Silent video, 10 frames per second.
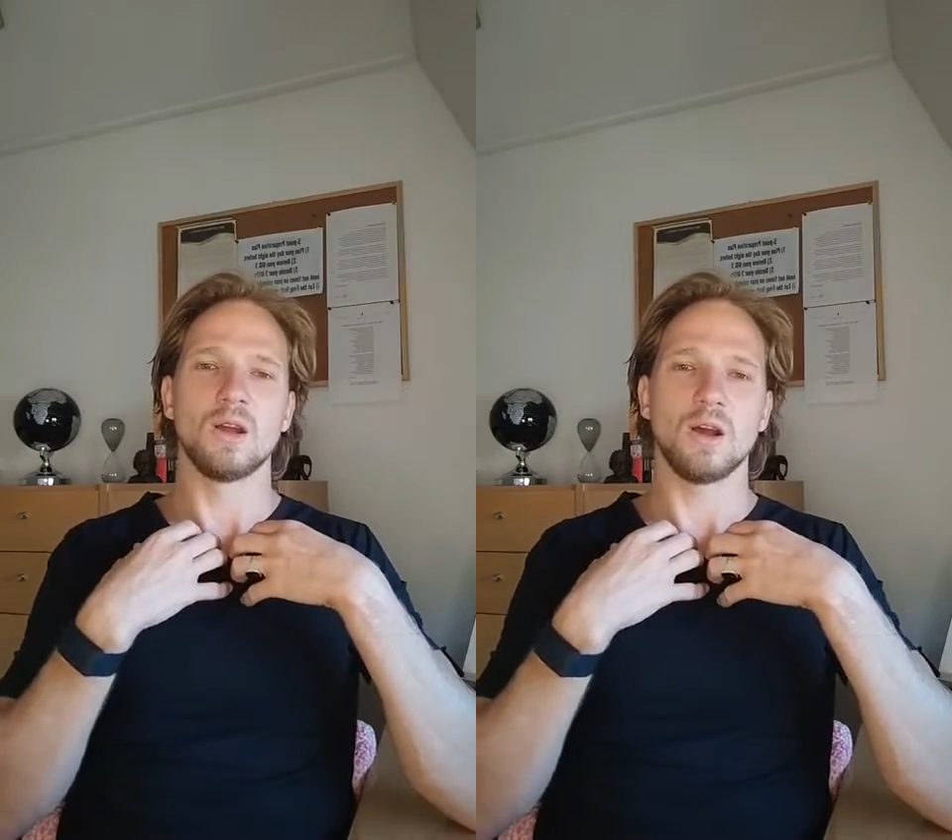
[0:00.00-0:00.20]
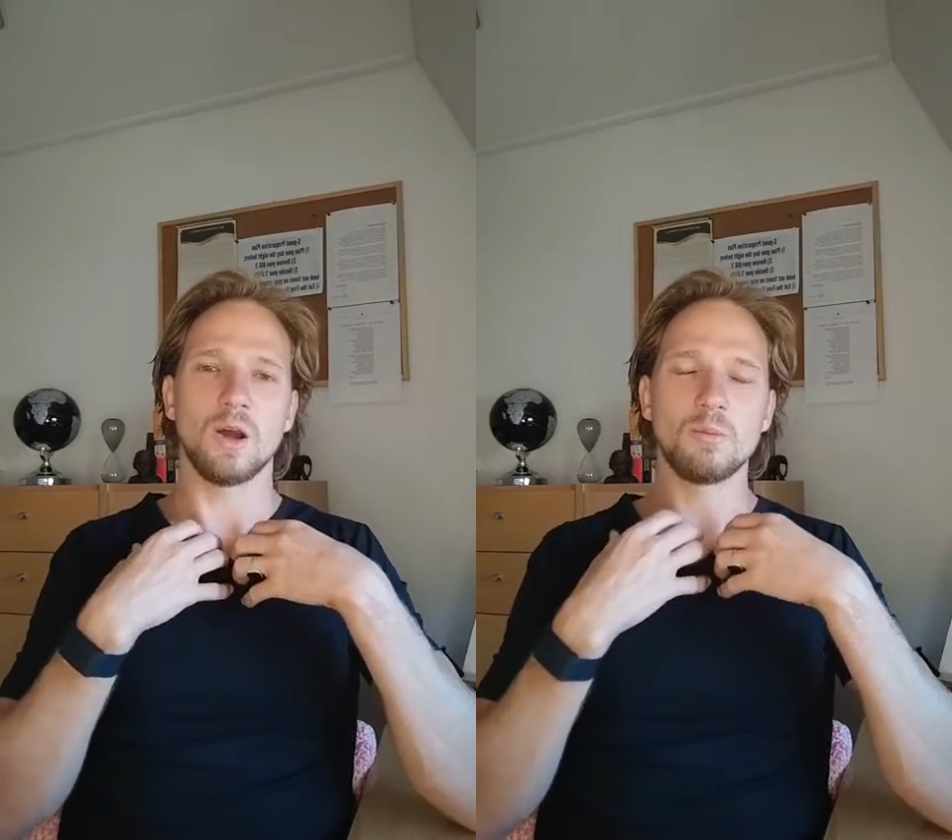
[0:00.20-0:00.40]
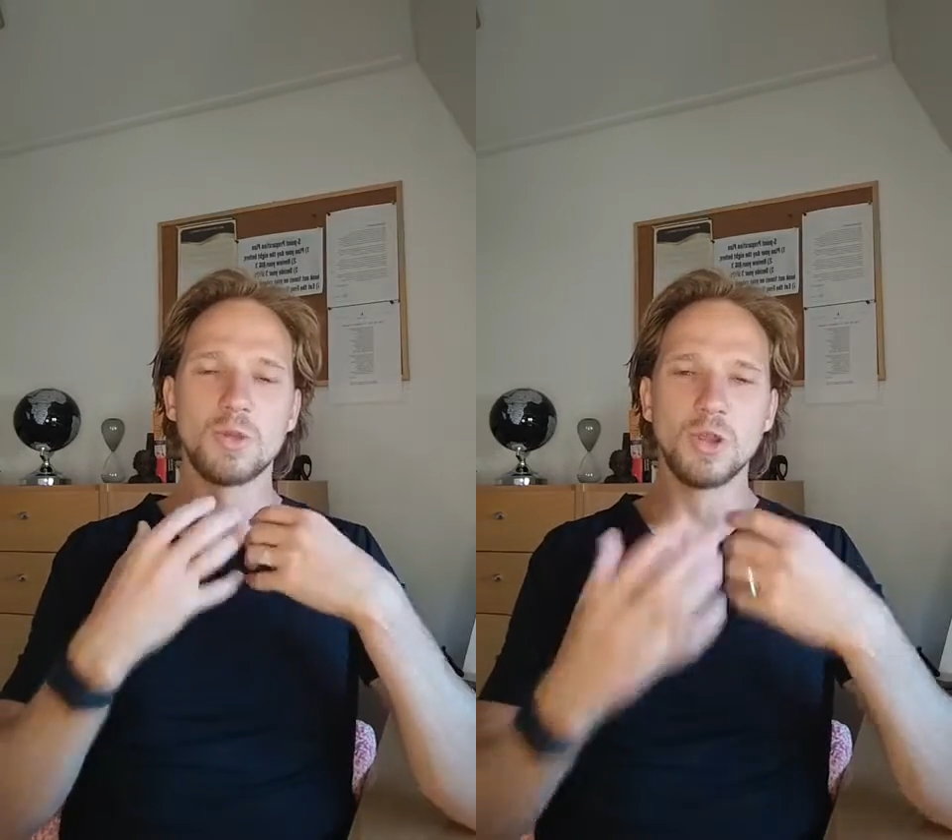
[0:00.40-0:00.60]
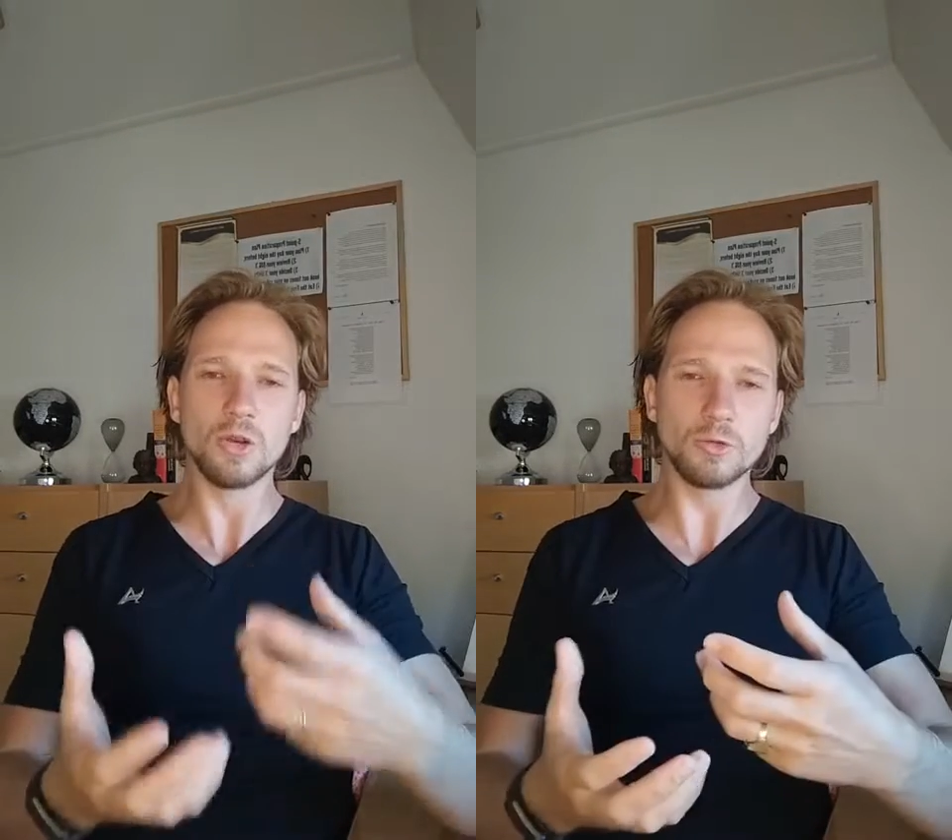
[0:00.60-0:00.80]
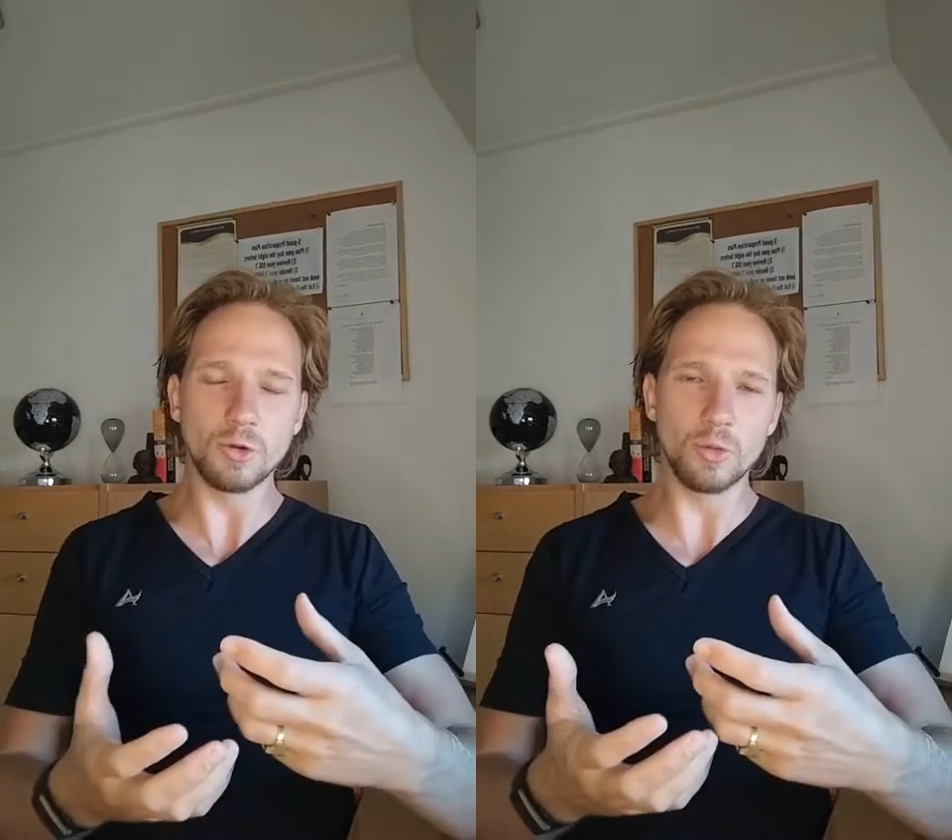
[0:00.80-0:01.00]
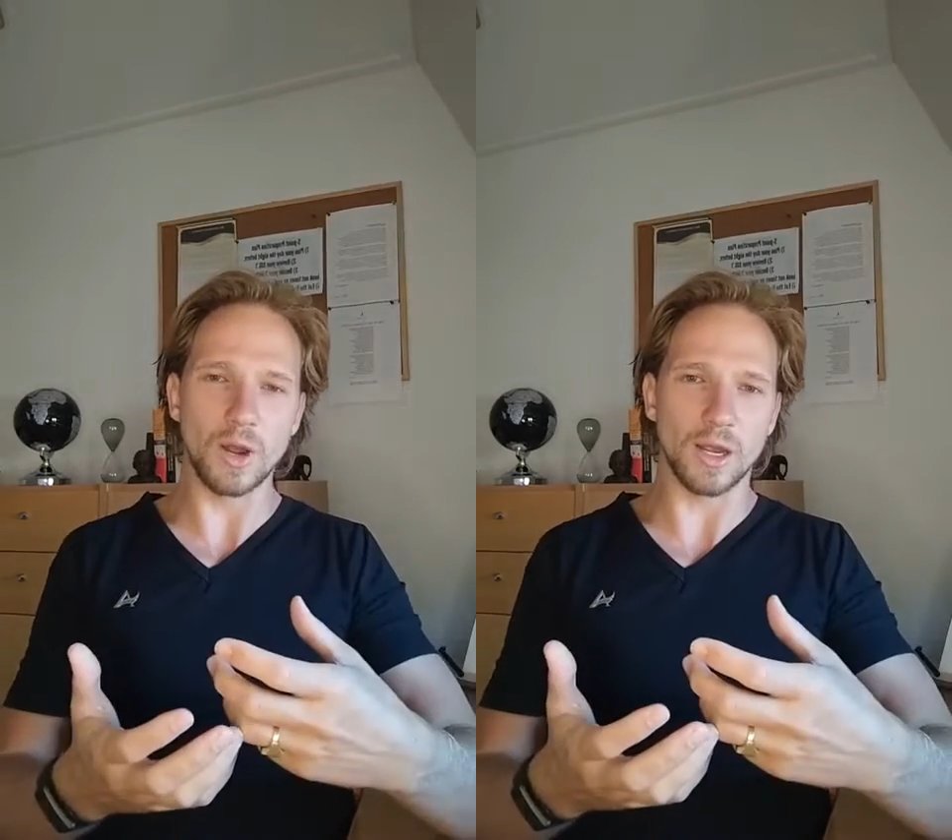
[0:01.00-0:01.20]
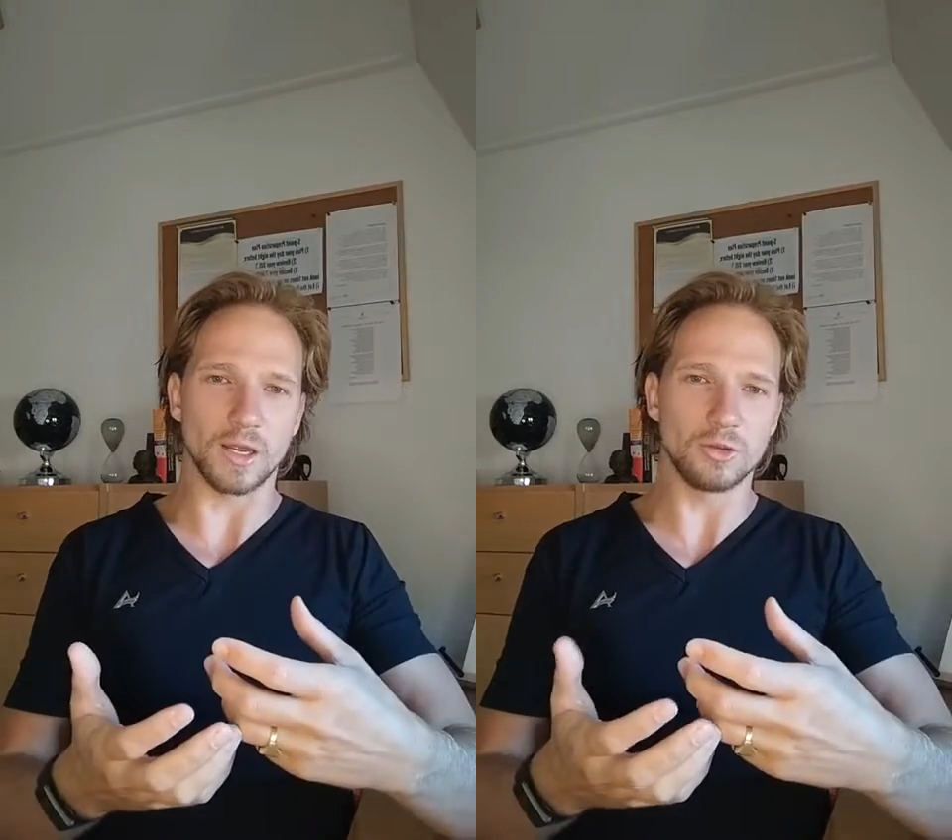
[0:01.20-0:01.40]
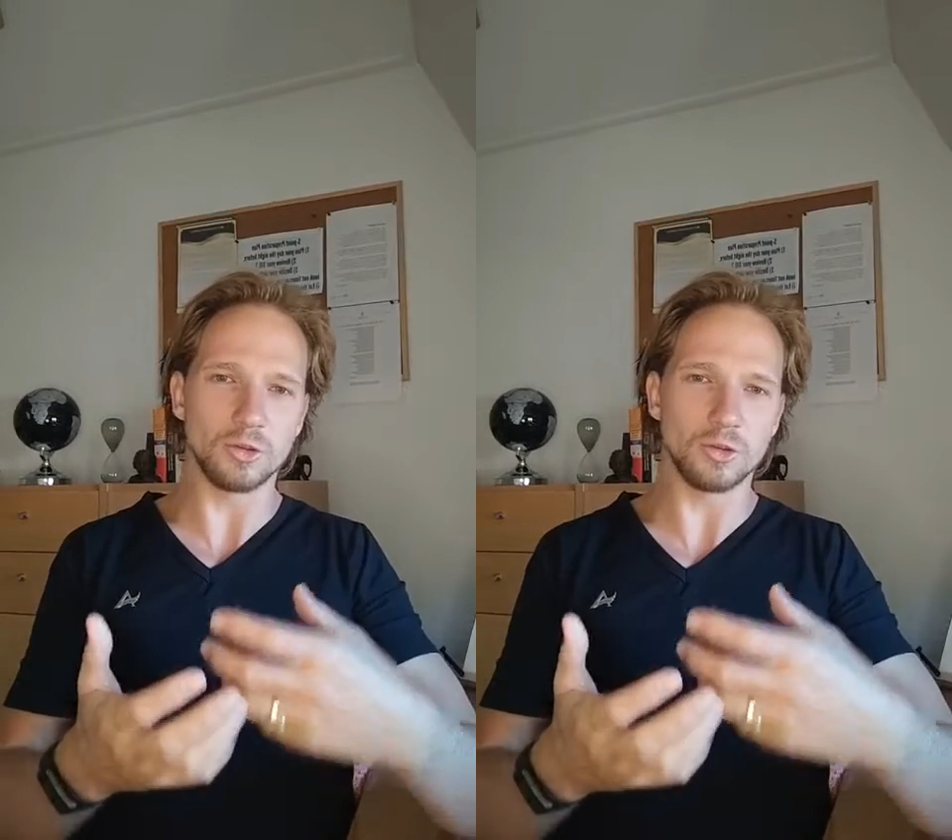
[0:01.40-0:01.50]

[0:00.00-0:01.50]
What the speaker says: A beautiful way to